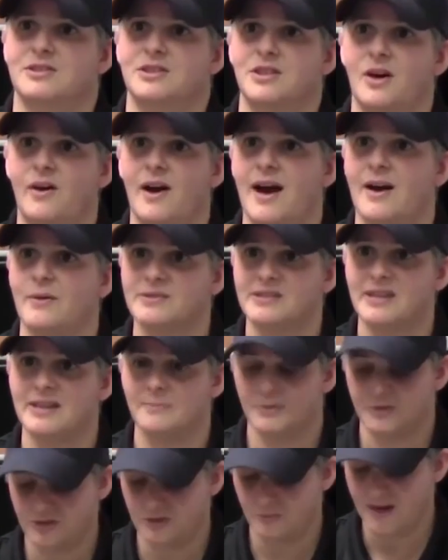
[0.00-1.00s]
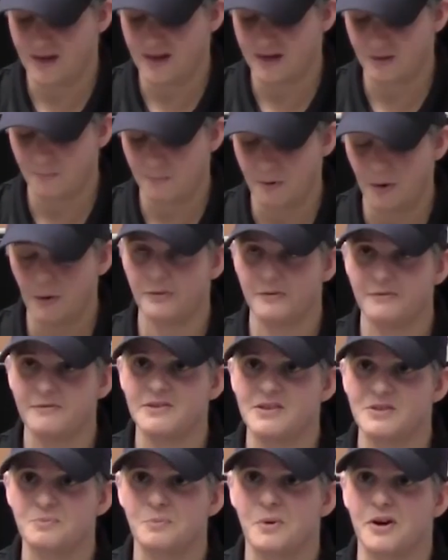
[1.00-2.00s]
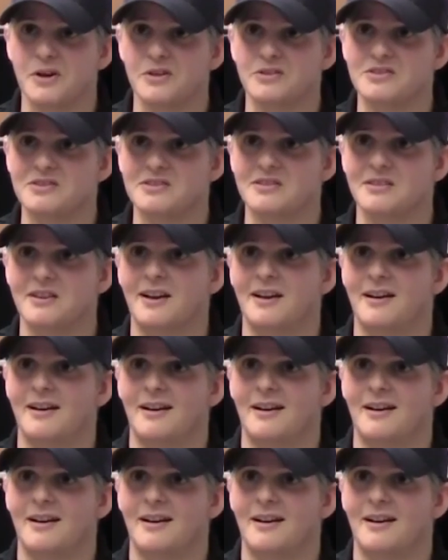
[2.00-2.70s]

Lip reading: So I was able to make both of these parts